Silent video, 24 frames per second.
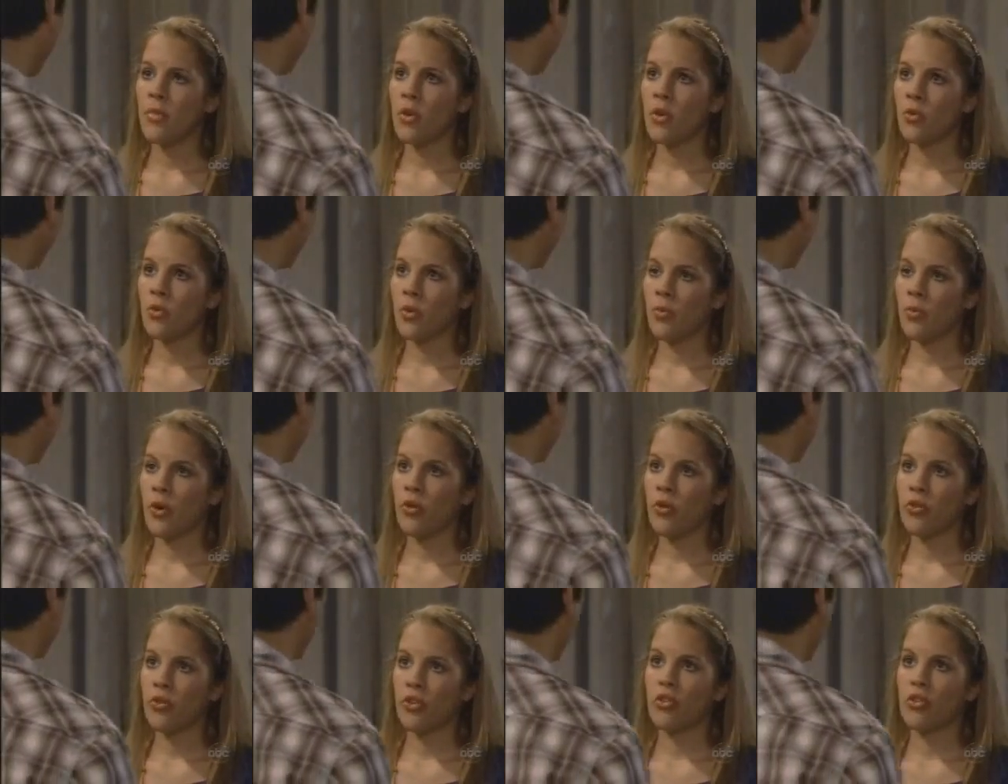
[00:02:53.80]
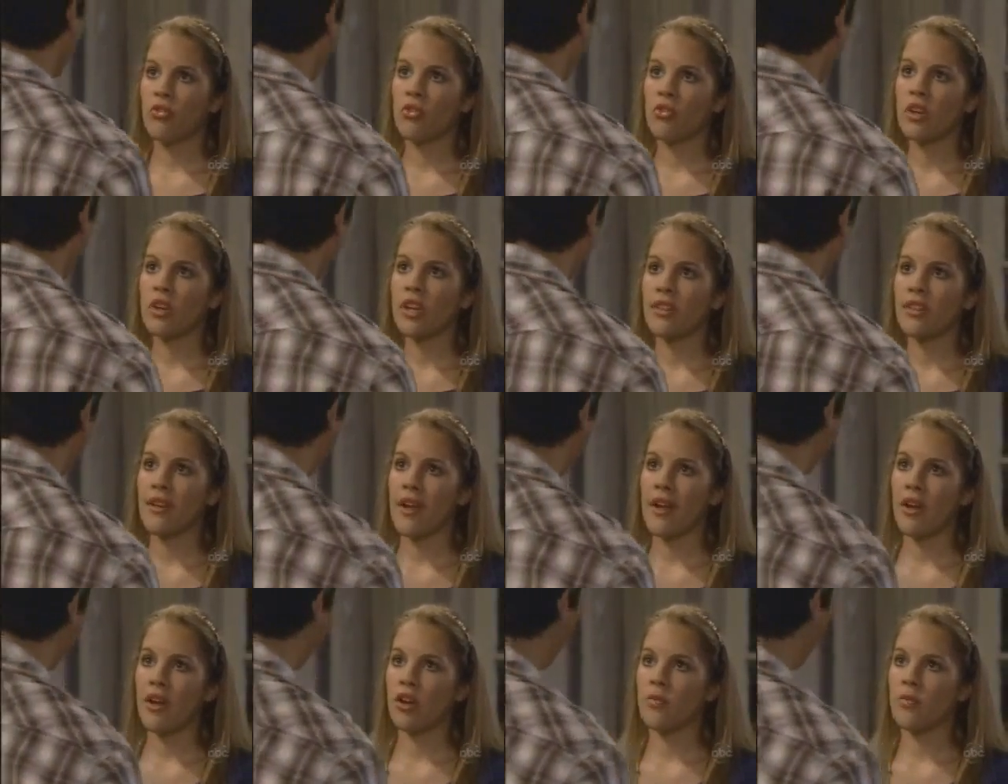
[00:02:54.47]
But, but we both
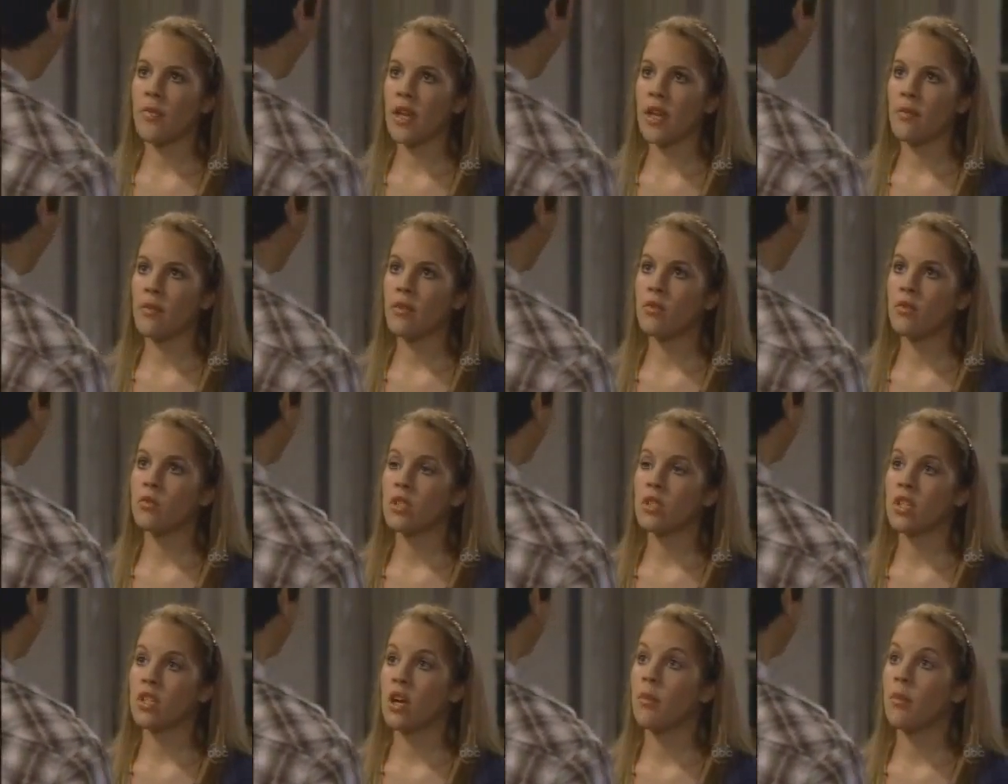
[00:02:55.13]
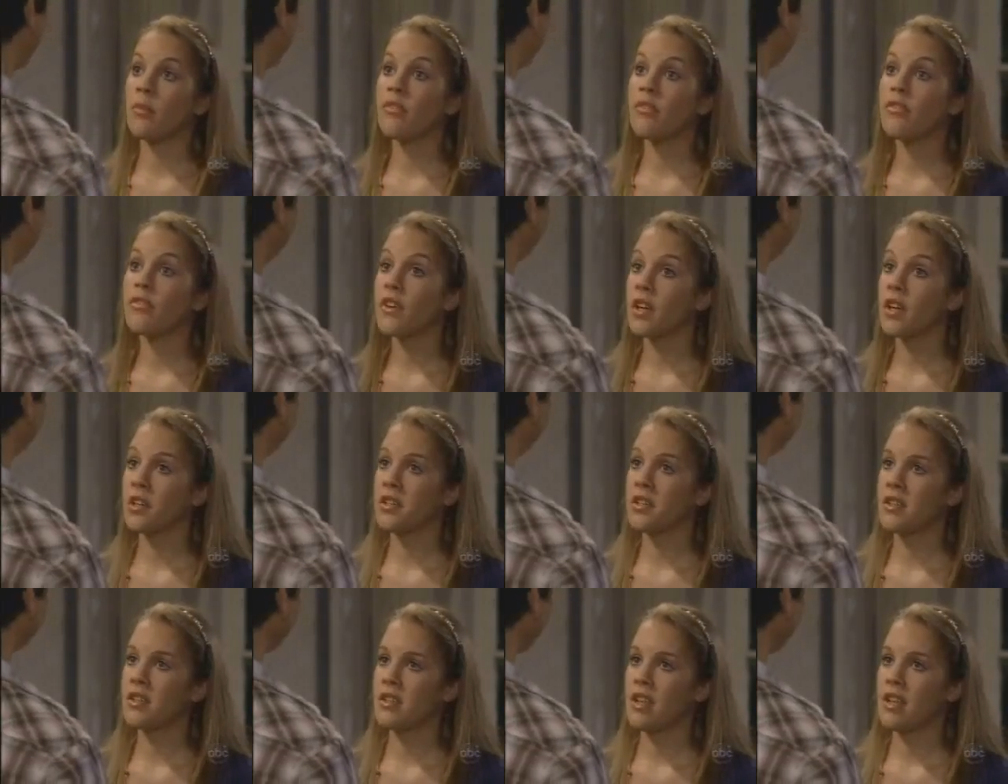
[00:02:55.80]
agreed that our baby would come
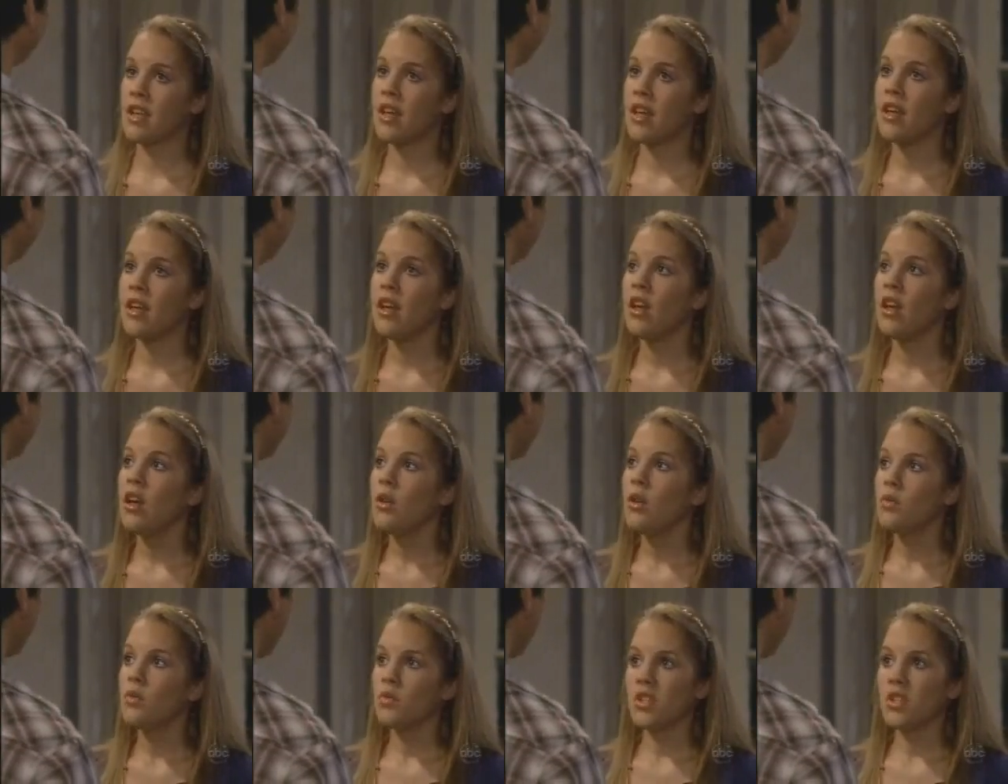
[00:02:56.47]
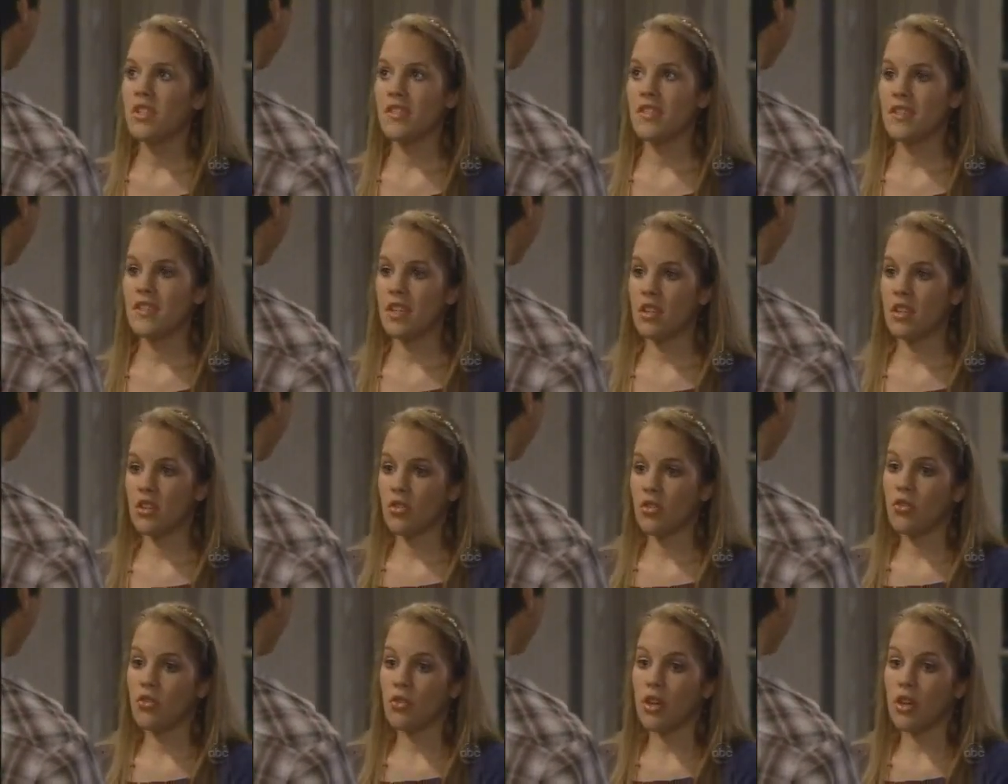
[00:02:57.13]
first. We just
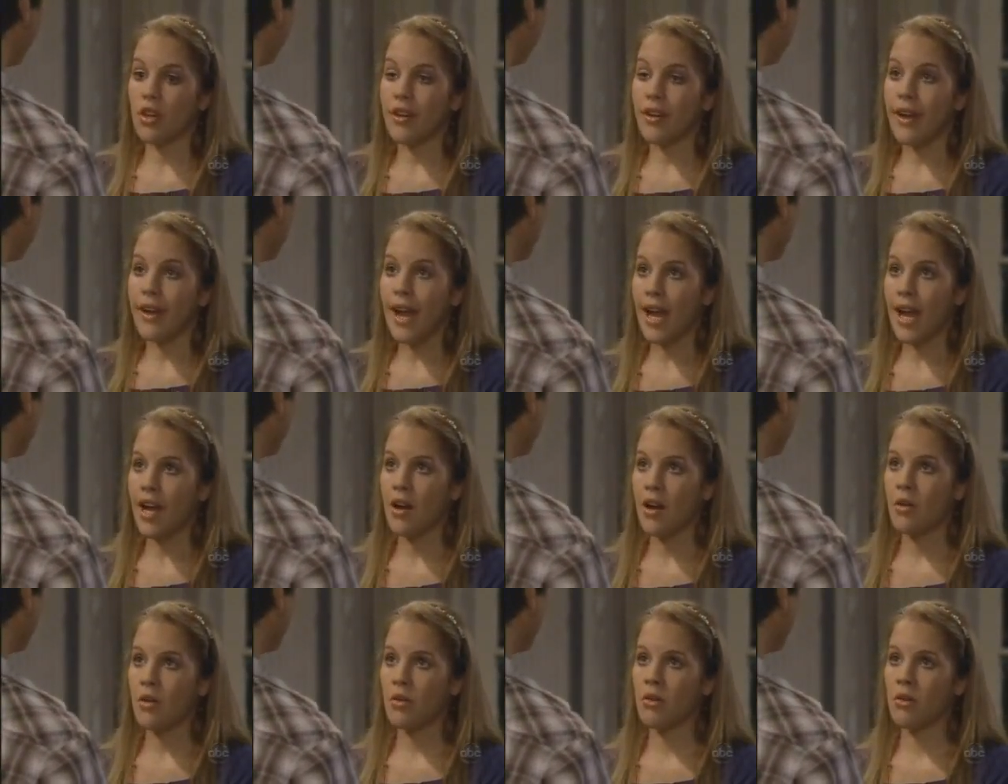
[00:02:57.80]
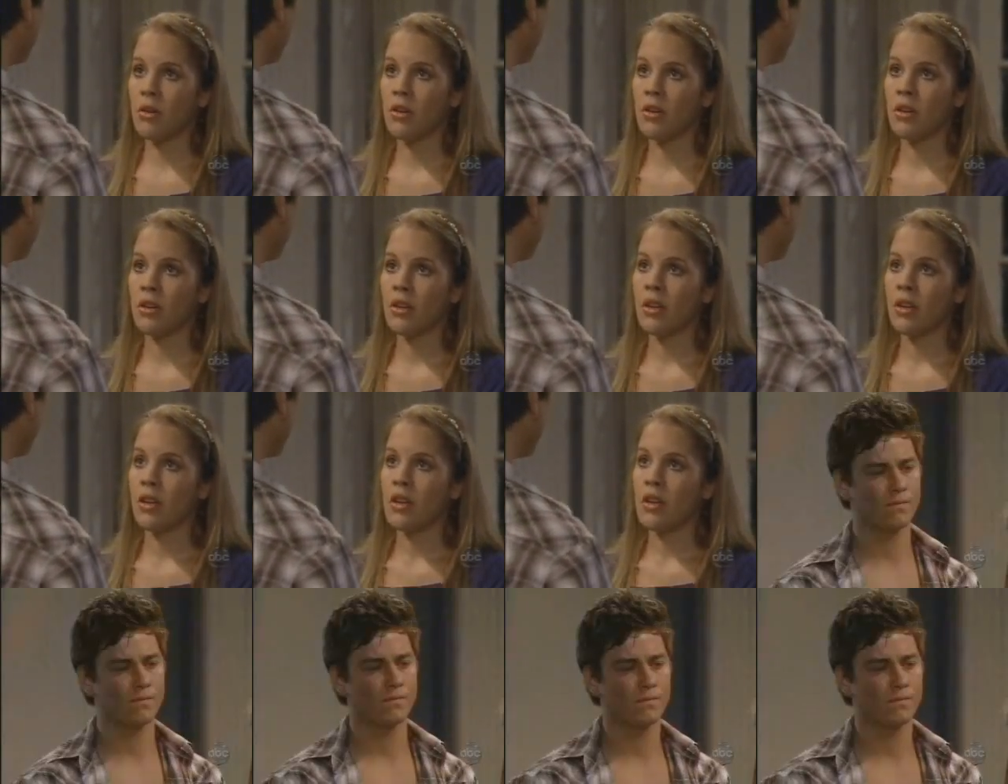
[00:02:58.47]
didn't agree on how.